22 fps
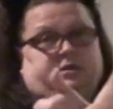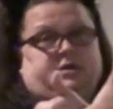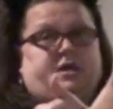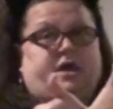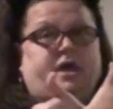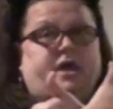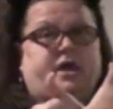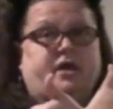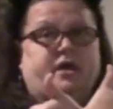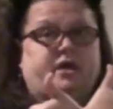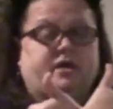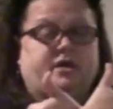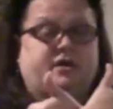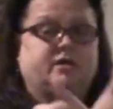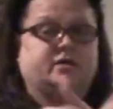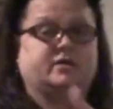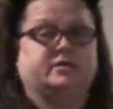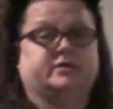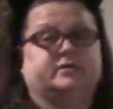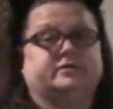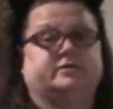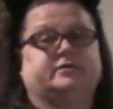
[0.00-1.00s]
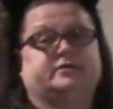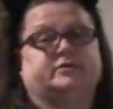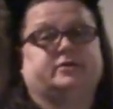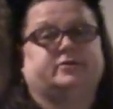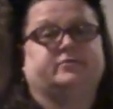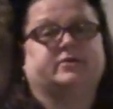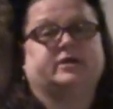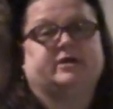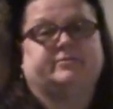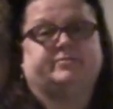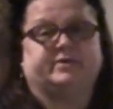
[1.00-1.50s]
Yay. You know
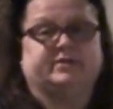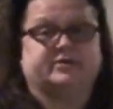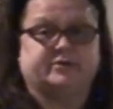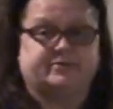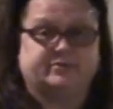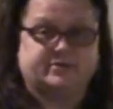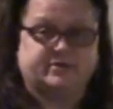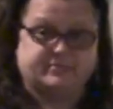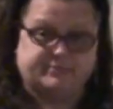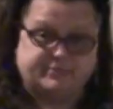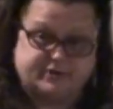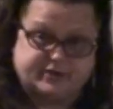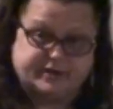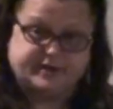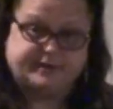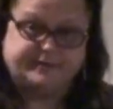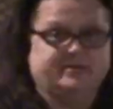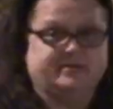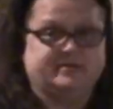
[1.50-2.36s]
what I've been doing all morning?